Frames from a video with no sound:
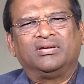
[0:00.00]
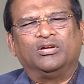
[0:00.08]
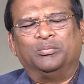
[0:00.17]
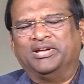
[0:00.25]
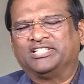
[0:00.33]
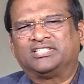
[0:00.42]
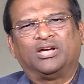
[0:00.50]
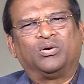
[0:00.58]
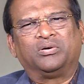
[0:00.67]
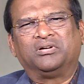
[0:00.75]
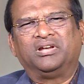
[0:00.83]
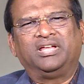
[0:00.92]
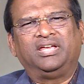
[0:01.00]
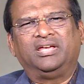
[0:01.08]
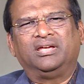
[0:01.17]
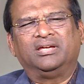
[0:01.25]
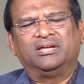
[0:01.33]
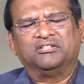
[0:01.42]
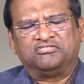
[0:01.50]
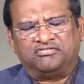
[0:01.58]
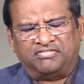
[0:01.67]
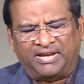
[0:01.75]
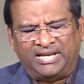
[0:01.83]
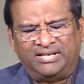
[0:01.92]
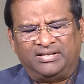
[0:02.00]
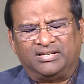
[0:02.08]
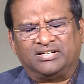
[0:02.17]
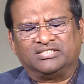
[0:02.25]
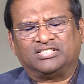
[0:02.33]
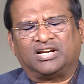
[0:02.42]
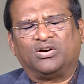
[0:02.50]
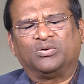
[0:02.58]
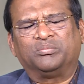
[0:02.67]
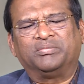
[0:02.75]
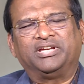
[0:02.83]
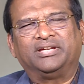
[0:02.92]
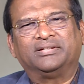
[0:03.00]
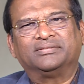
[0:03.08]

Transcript: You may say only failure is around me.